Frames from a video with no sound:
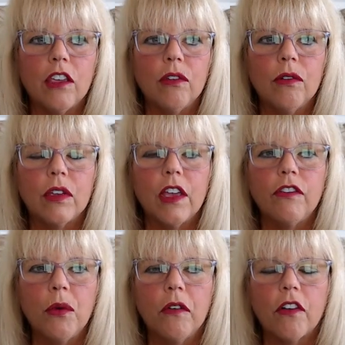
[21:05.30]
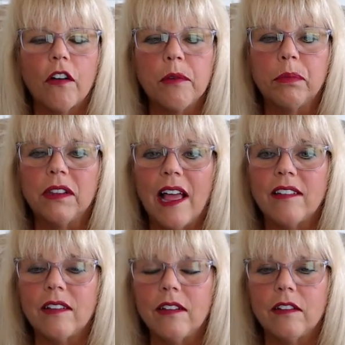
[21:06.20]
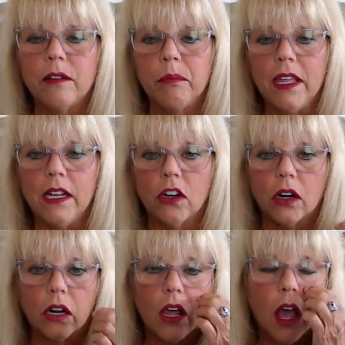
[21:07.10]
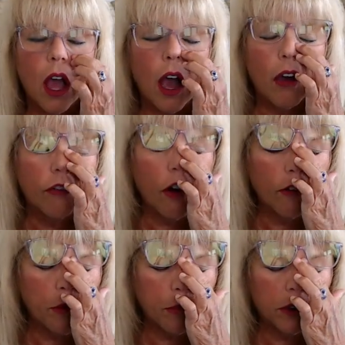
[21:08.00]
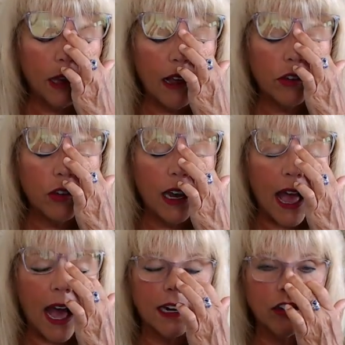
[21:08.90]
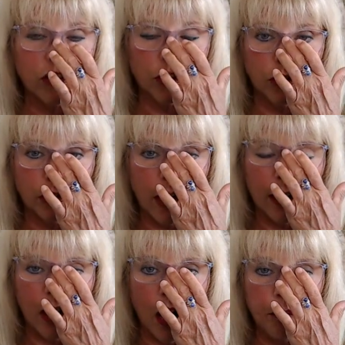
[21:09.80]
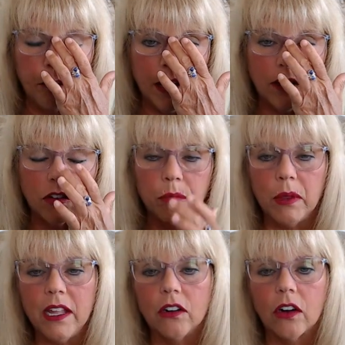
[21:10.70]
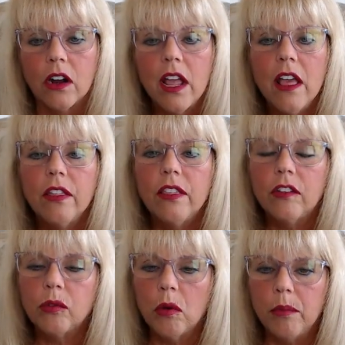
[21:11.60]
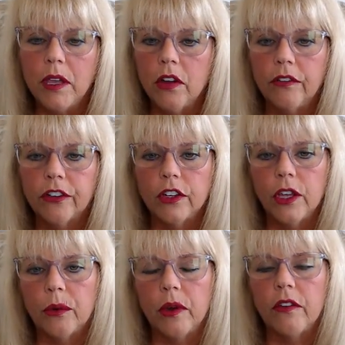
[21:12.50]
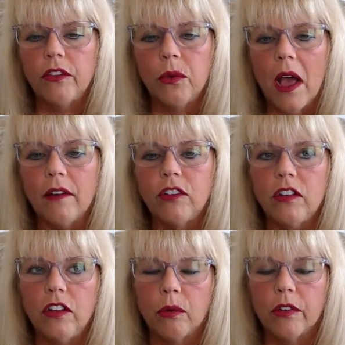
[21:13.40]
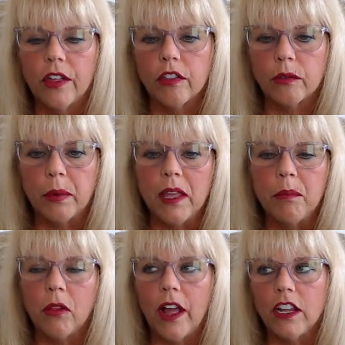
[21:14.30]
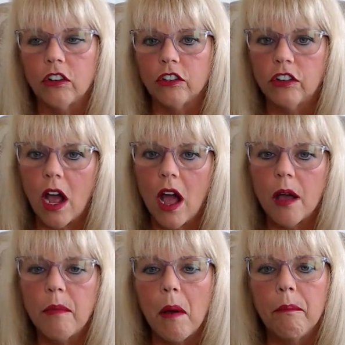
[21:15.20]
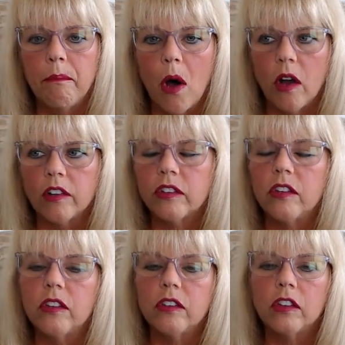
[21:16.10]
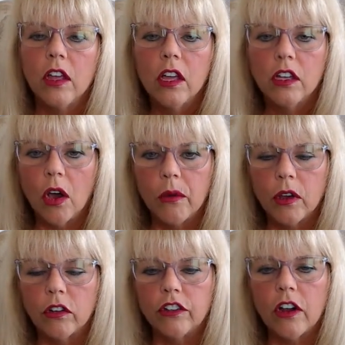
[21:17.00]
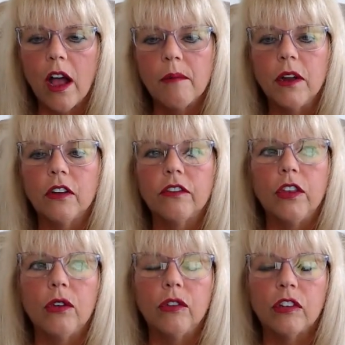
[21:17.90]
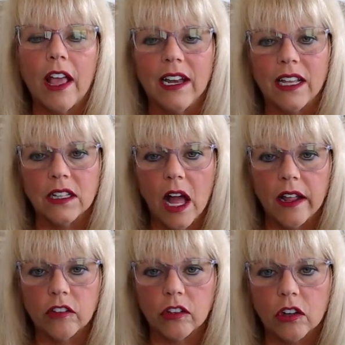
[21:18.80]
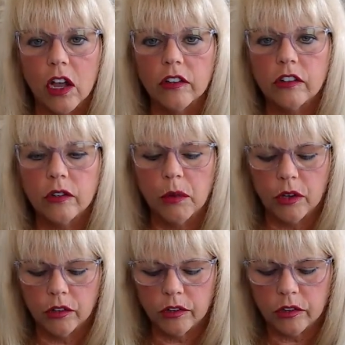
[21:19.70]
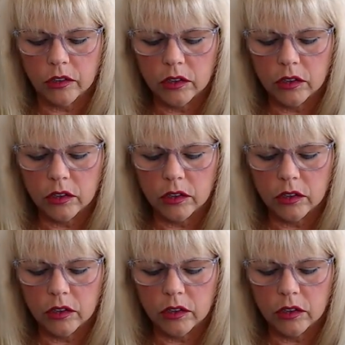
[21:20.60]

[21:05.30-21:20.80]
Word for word: you give you a very pleasant demeanor, a very pleasant attitude, an upbeat demeanor. This will be good for you if you have to deal with other people at your job, bosses, going on job interviews, any clients or customers.